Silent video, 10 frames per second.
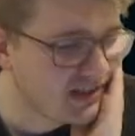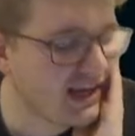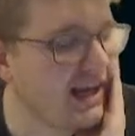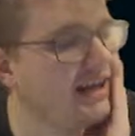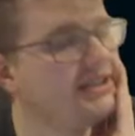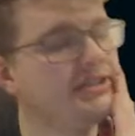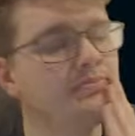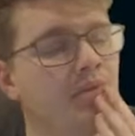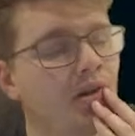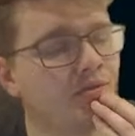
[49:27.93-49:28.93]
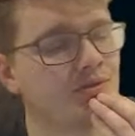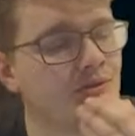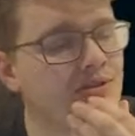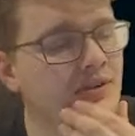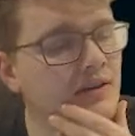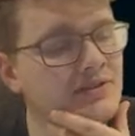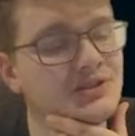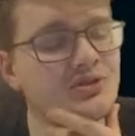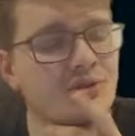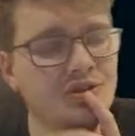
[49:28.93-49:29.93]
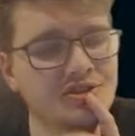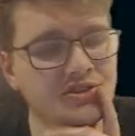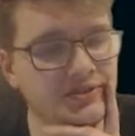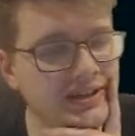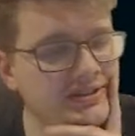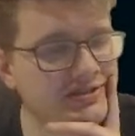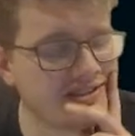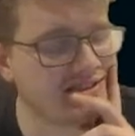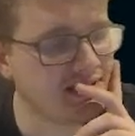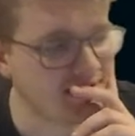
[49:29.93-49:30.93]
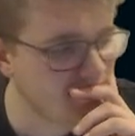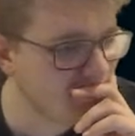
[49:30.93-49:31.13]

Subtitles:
The agent part of SOX 5 is torture. Interesting.